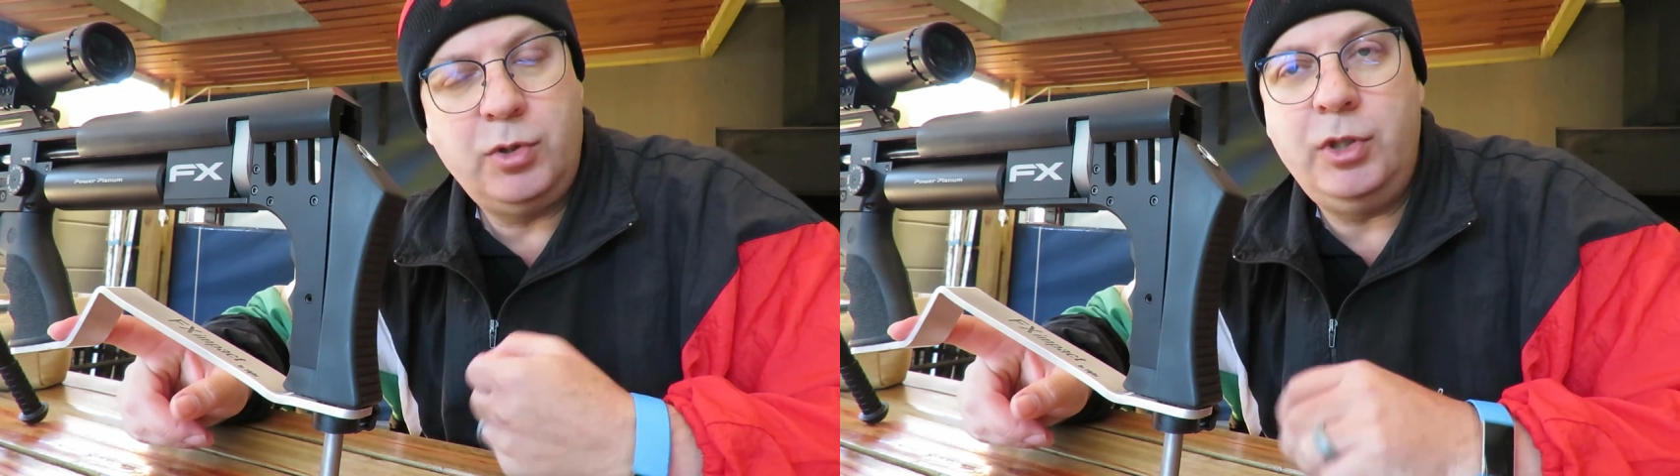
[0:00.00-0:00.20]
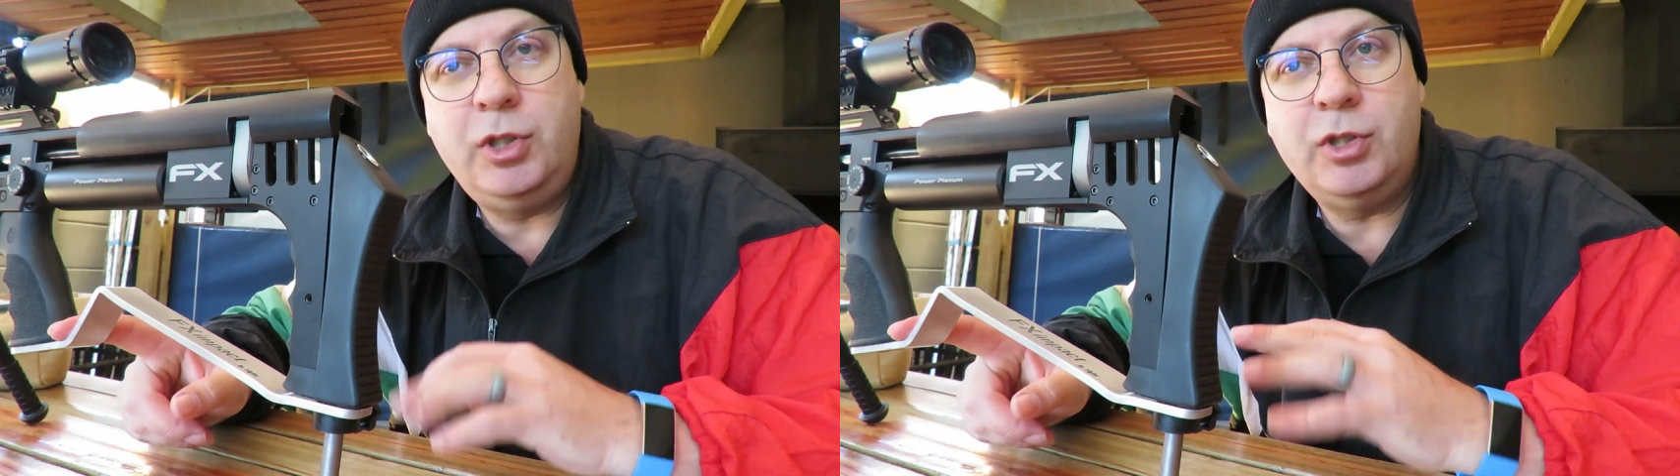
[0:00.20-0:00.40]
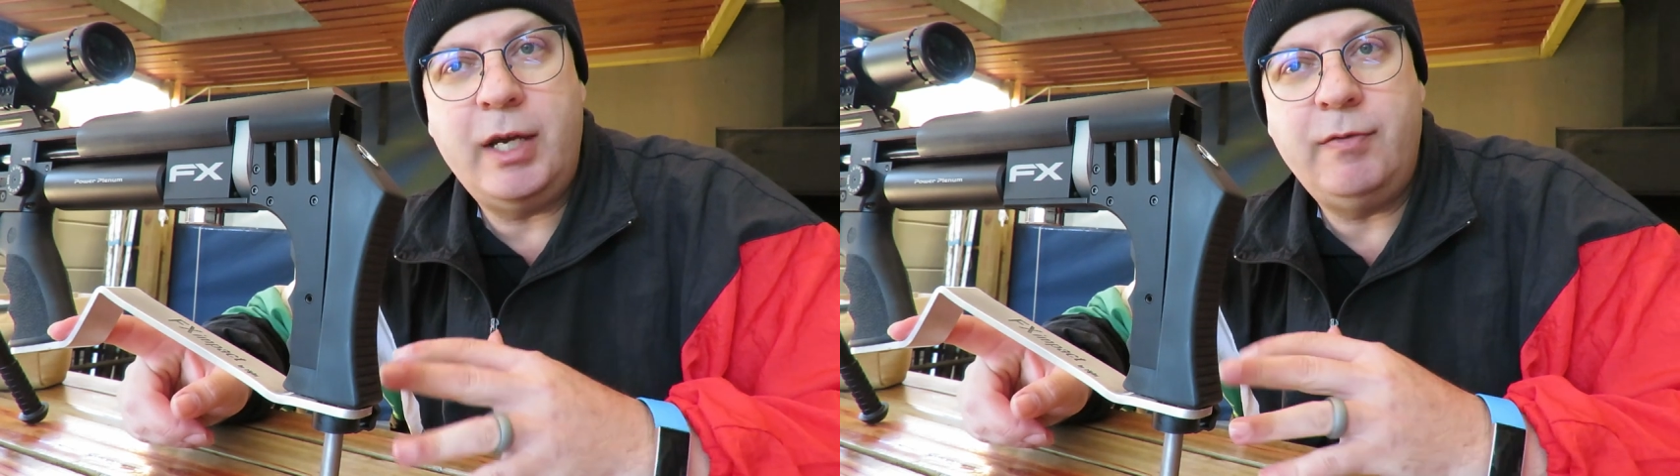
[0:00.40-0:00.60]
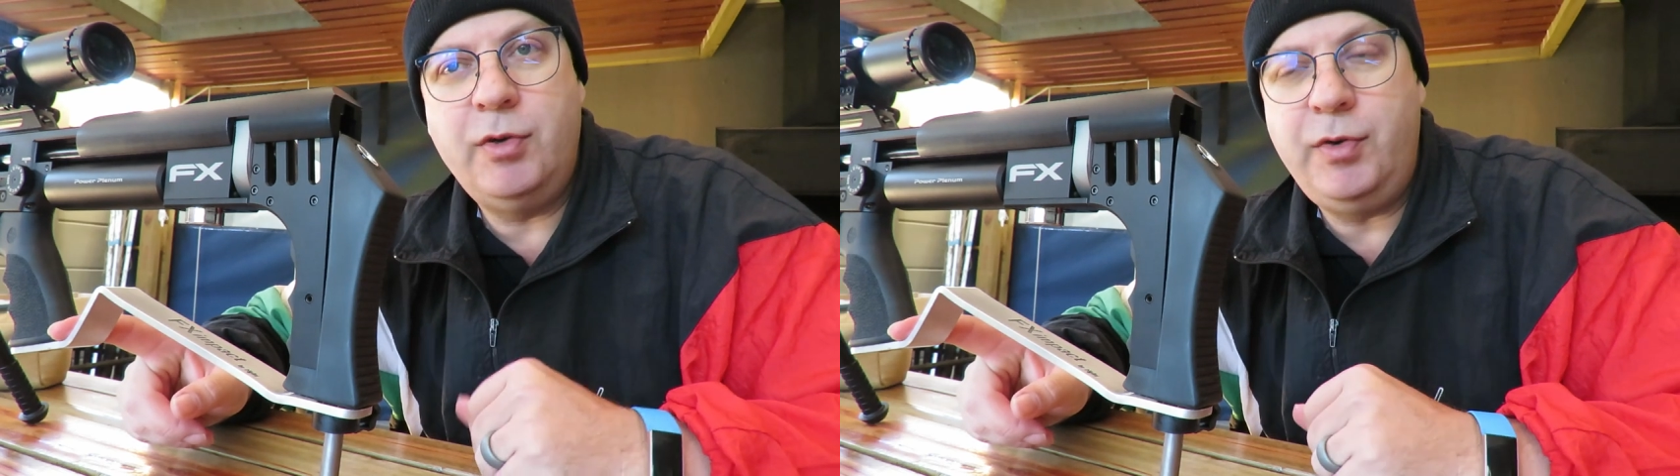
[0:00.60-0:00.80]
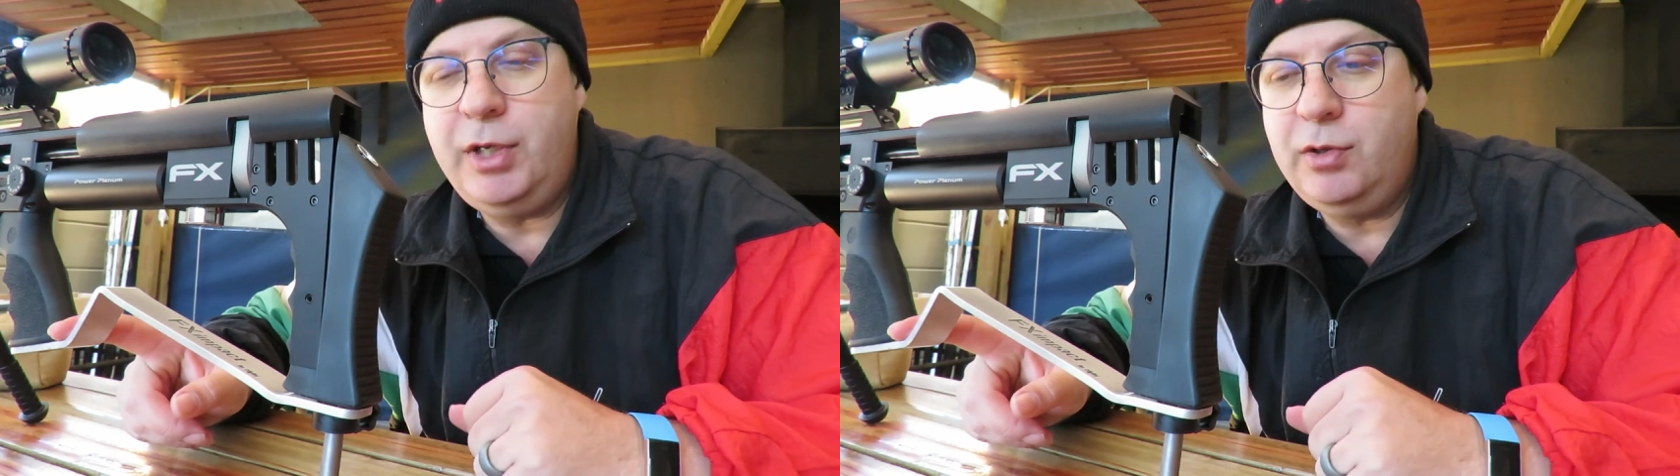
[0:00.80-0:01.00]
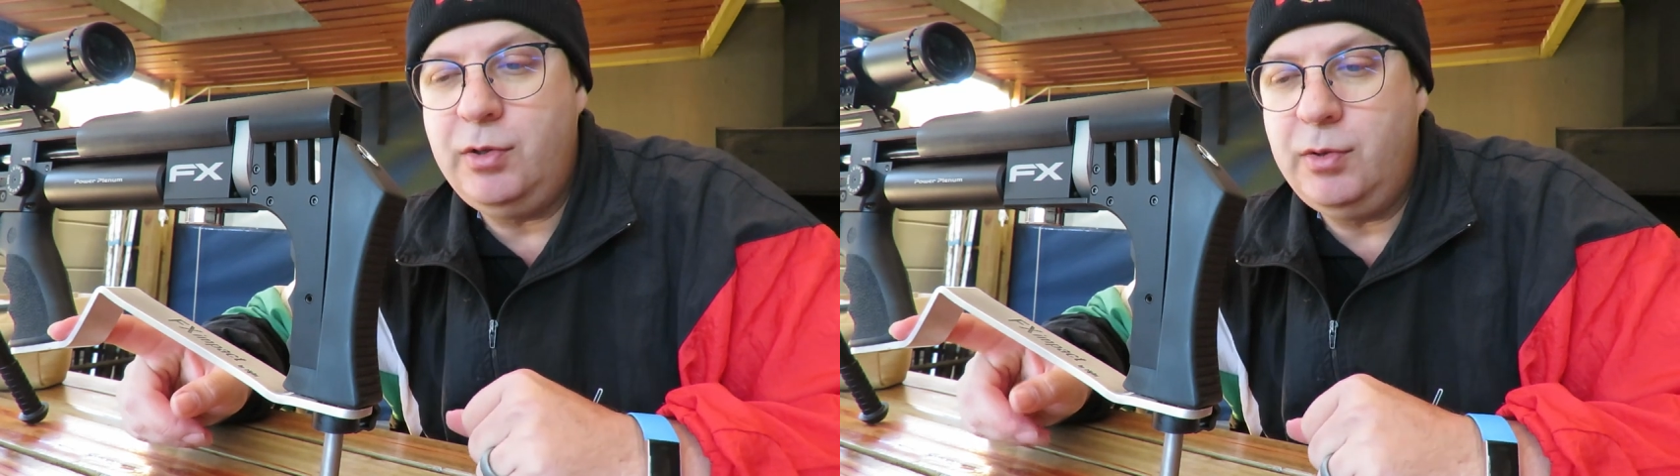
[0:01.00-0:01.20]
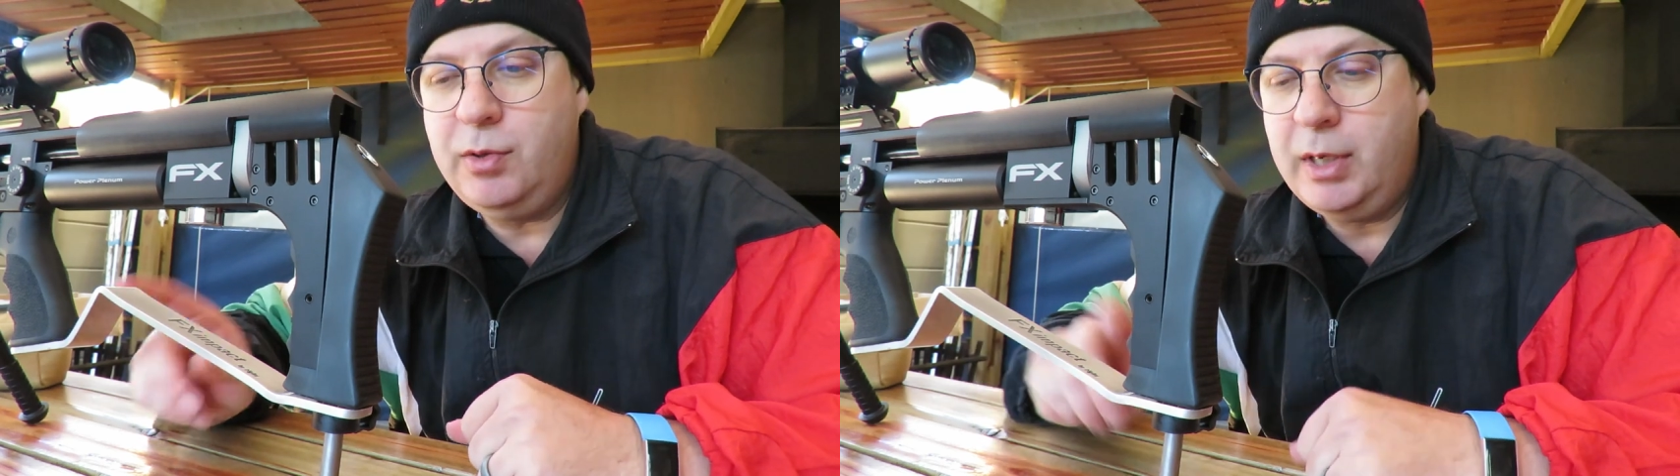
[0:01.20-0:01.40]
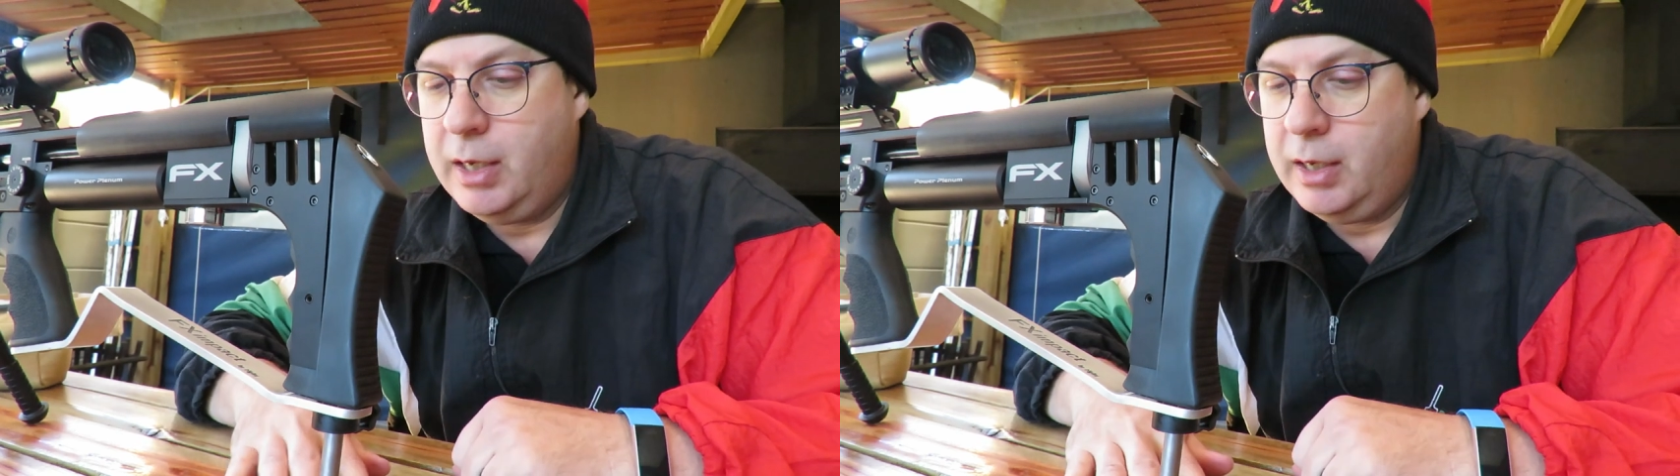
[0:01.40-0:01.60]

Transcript: So you just have to redo